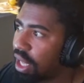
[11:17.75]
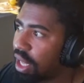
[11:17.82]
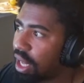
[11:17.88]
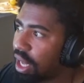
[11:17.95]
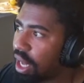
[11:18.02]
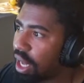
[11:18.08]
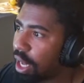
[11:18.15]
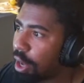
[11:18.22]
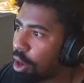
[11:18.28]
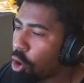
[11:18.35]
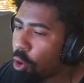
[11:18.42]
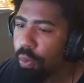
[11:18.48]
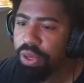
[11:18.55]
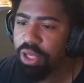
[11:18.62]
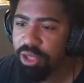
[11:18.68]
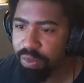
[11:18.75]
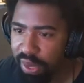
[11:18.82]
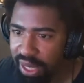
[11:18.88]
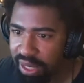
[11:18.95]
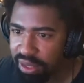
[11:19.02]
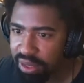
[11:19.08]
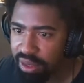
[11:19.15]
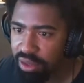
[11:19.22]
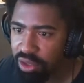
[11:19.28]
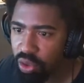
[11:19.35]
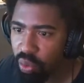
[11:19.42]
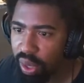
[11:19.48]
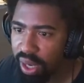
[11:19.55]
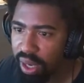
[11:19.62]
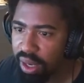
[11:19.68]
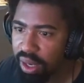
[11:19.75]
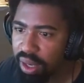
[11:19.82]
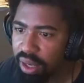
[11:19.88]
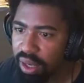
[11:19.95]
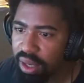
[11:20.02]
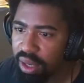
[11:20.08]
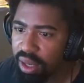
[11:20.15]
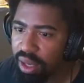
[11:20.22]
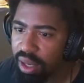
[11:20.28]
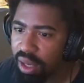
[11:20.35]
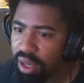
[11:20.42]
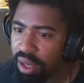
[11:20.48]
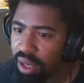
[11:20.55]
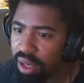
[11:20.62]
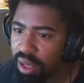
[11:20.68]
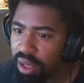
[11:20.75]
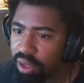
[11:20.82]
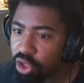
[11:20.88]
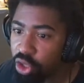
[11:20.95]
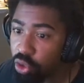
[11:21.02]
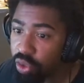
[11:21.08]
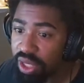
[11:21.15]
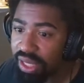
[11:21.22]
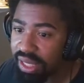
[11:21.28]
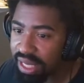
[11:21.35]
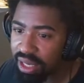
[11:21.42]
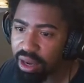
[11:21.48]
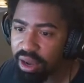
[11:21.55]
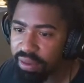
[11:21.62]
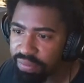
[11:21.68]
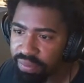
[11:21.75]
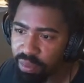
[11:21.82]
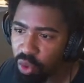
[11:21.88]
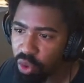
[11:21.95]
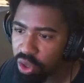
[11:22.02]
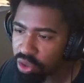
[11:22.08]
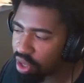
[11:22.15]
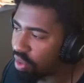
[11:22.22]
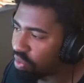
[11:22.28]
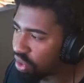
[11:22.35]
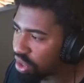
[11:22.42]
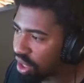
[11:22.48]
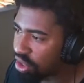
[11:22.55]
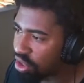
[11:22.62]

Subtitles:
open space to where you can get off more Kraber shots,